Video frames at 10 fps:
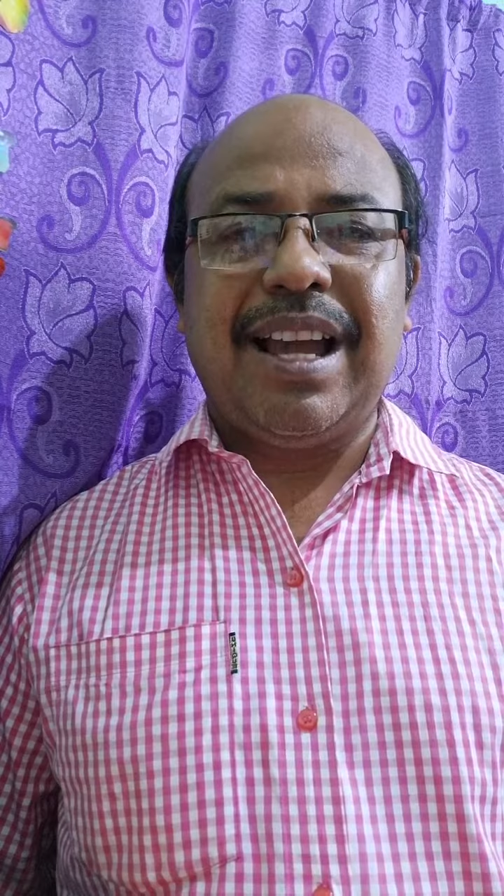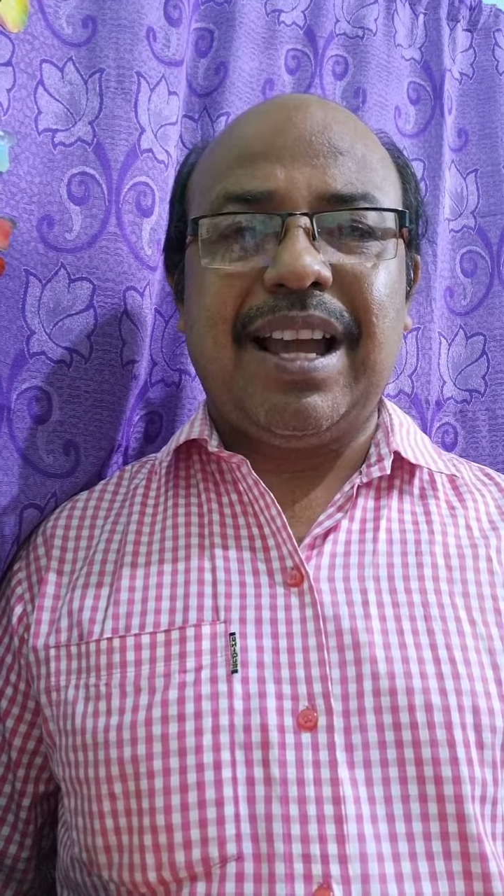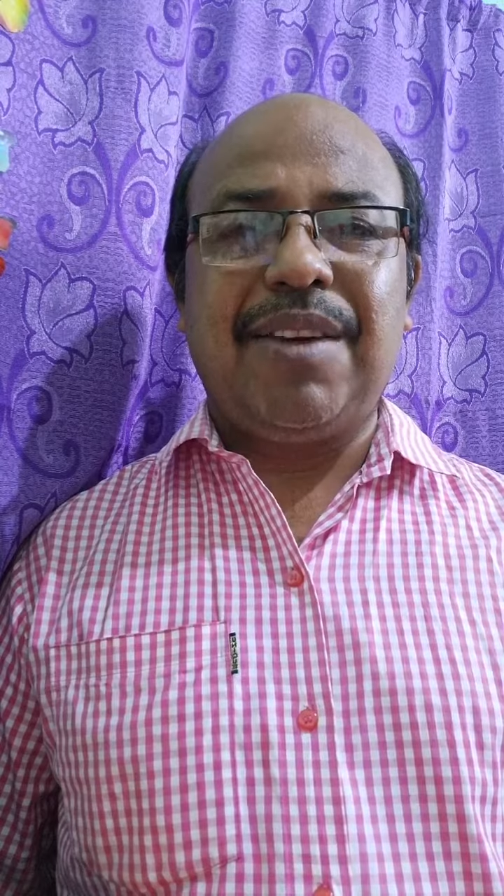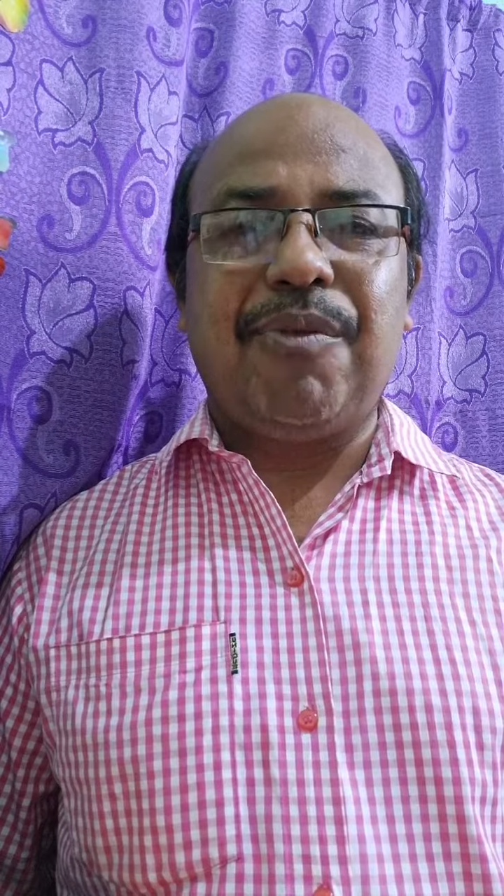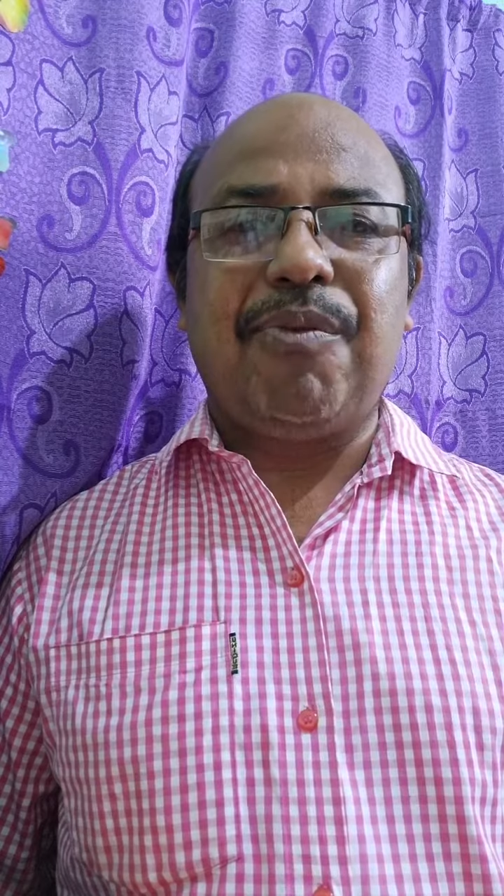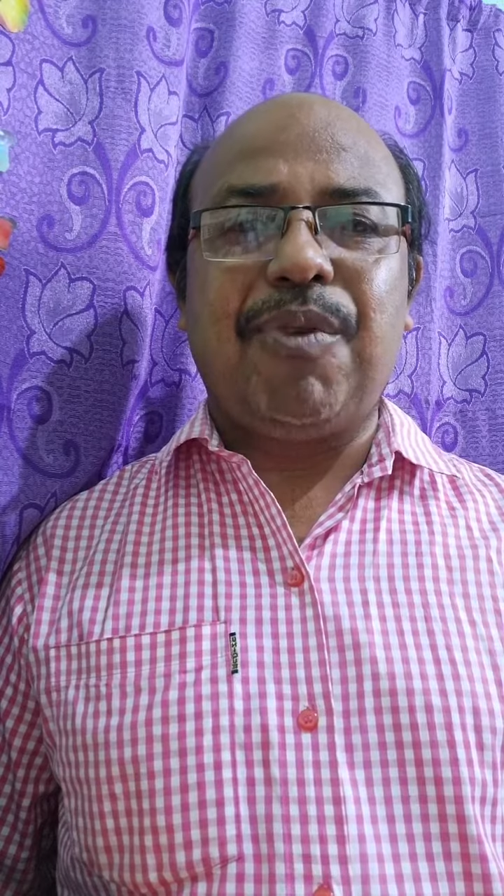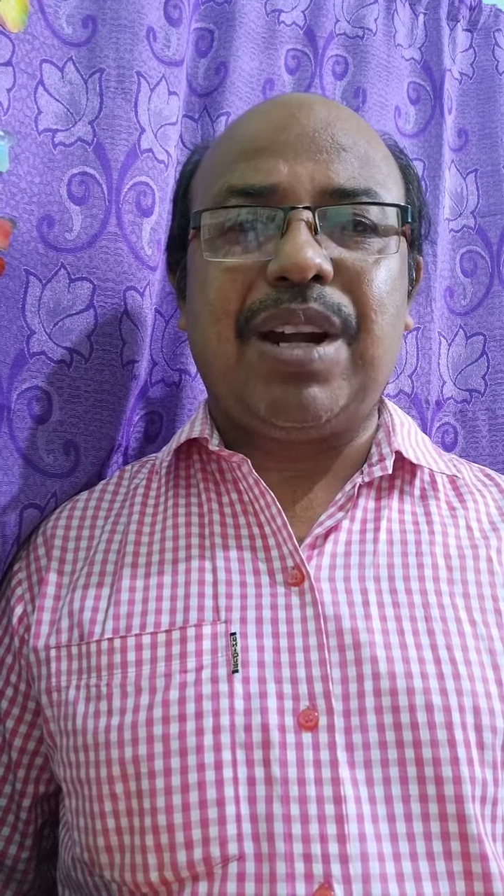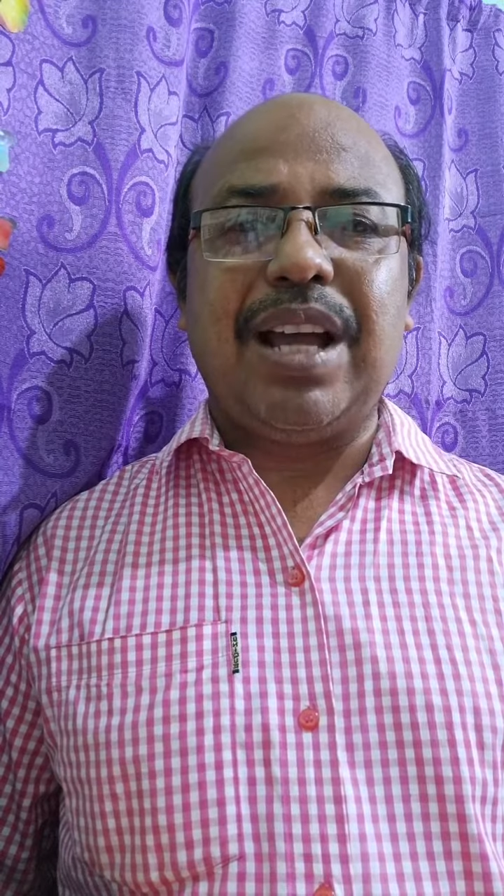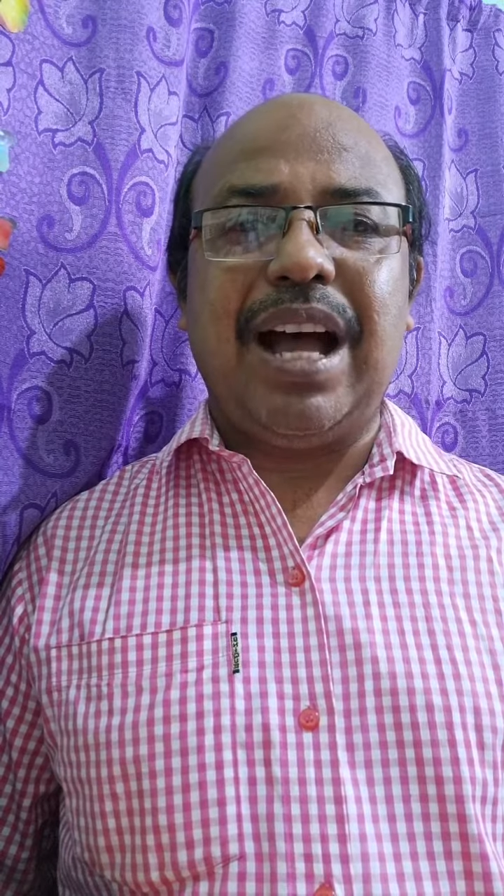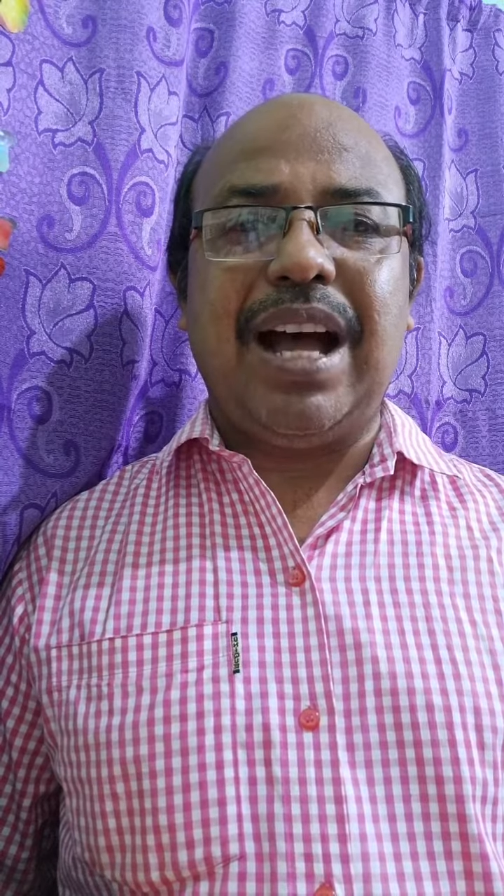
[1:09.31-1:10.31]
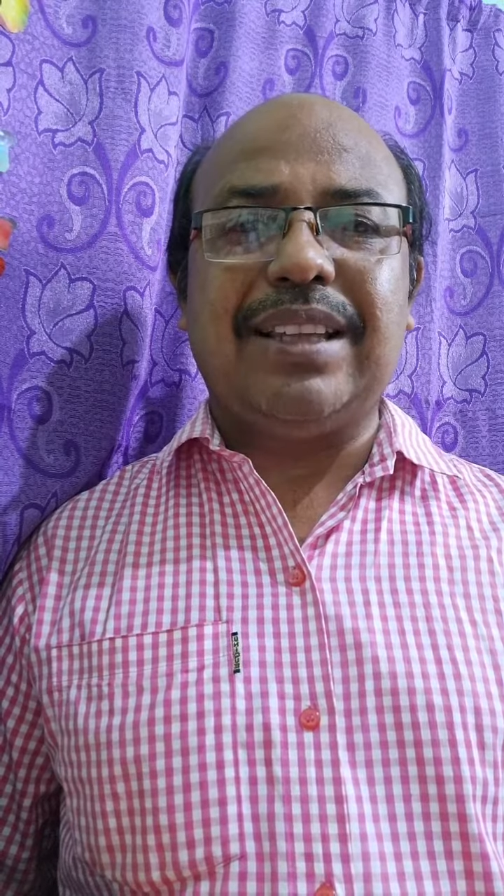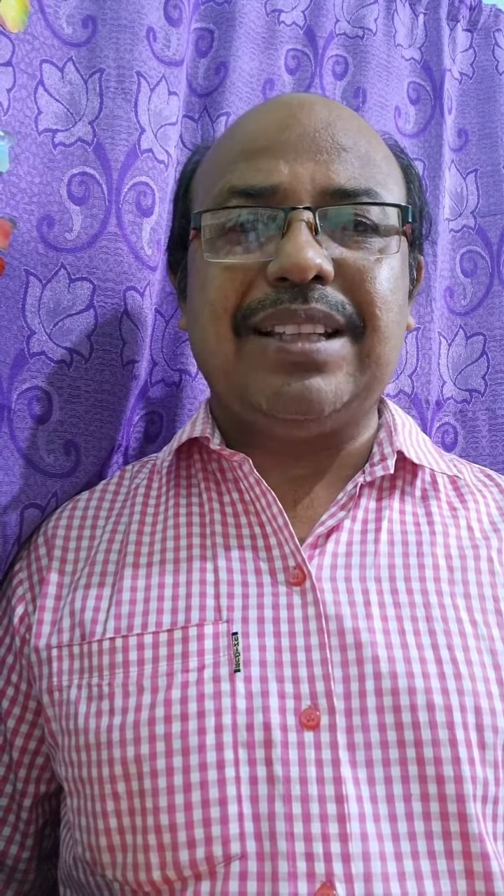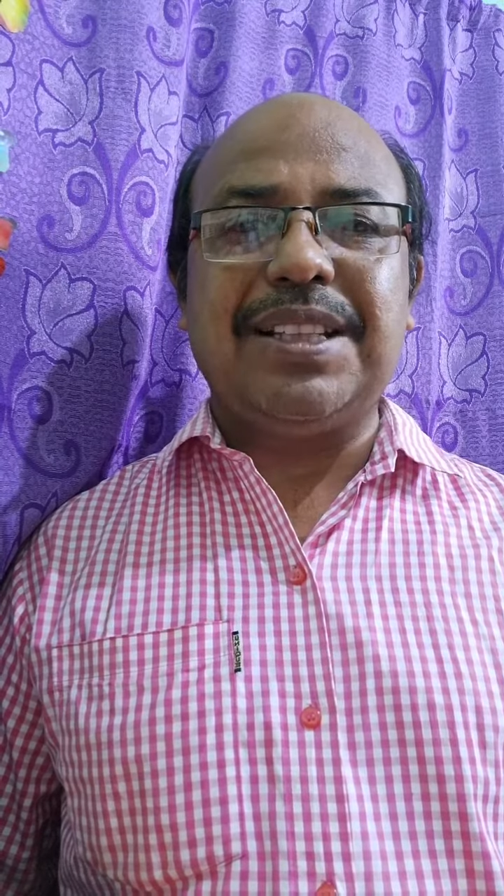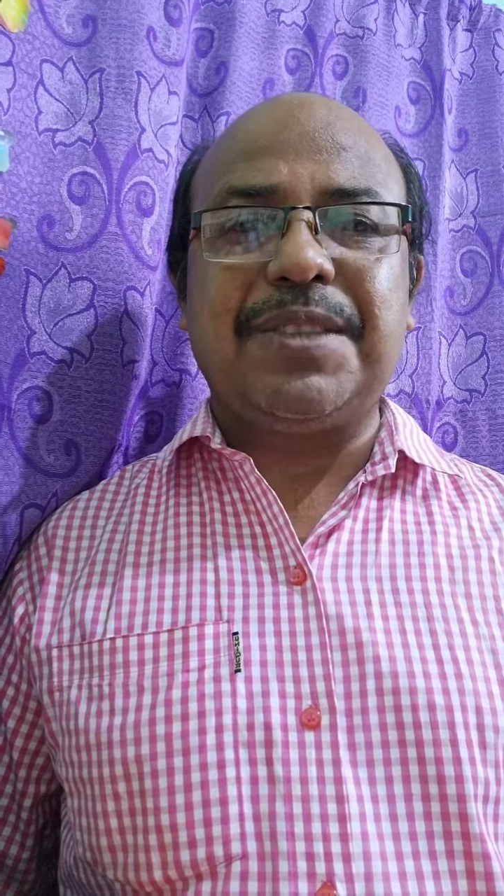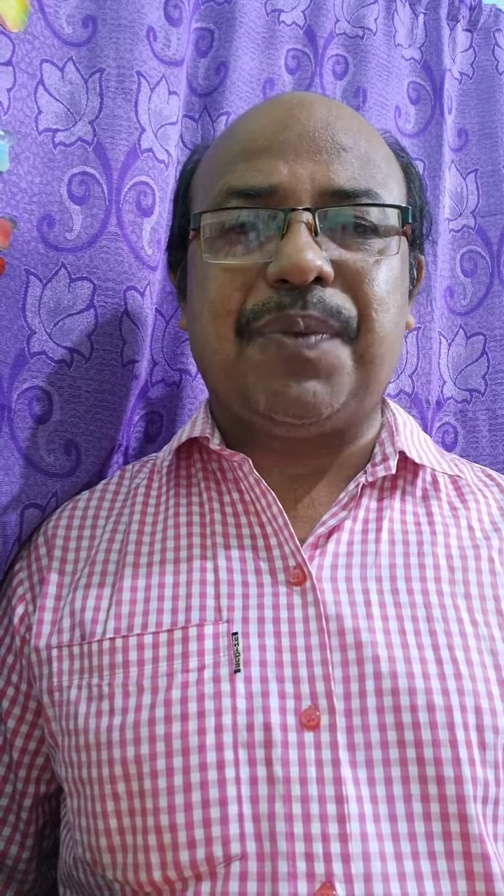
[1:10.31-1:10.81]
and what
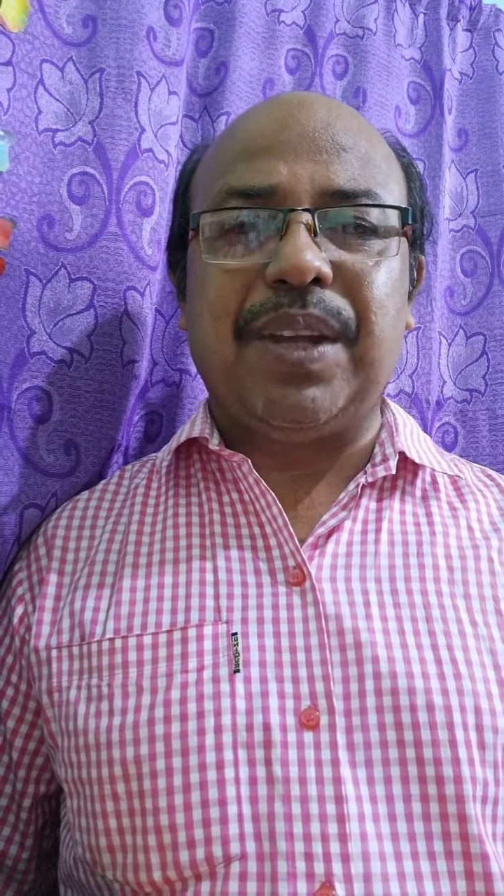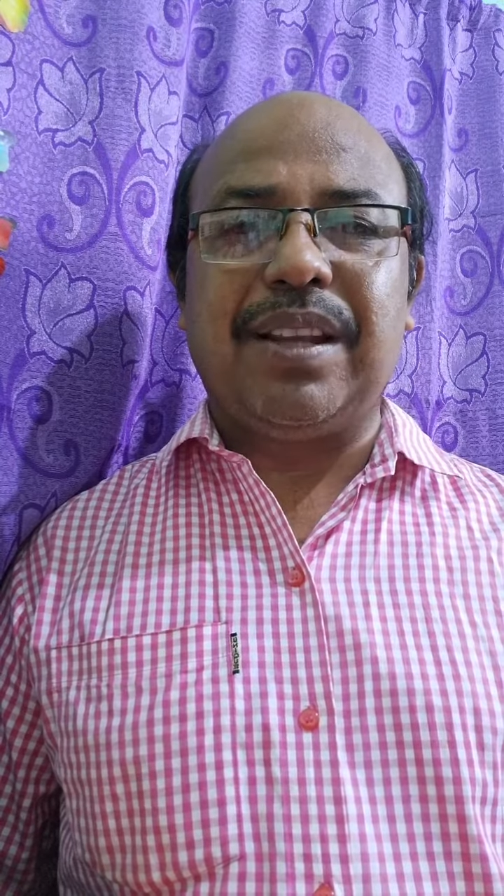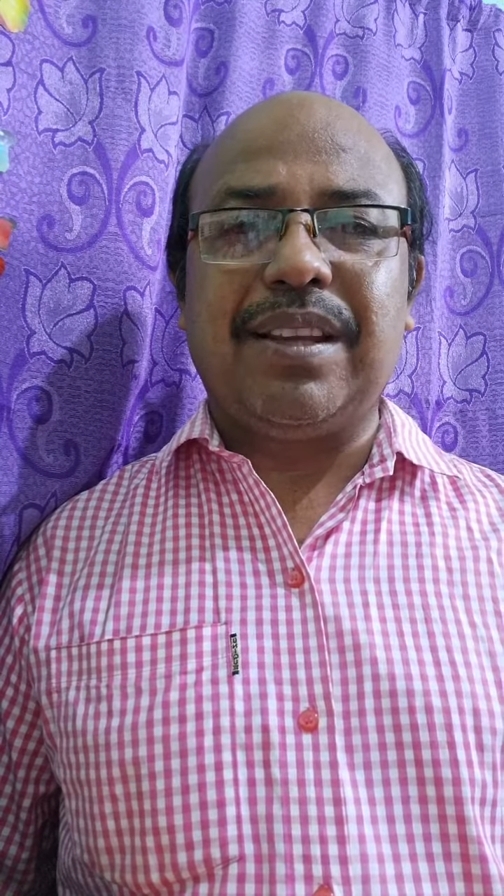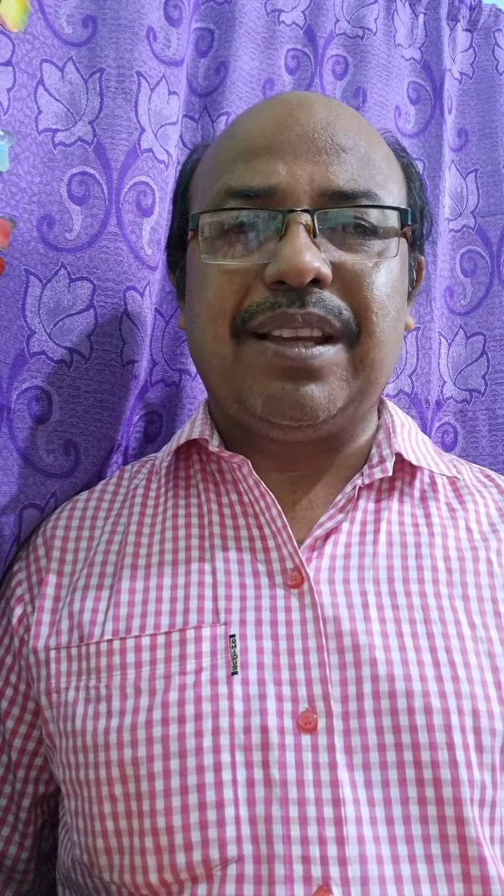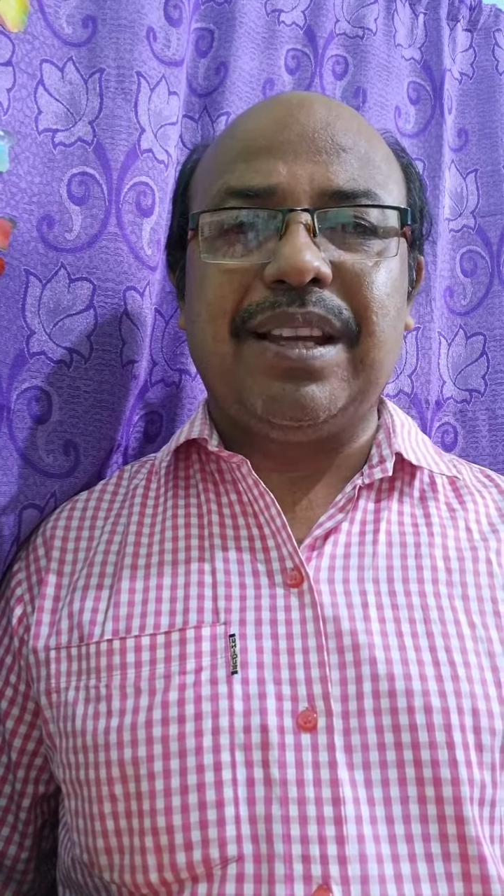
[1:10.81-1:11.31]
others feel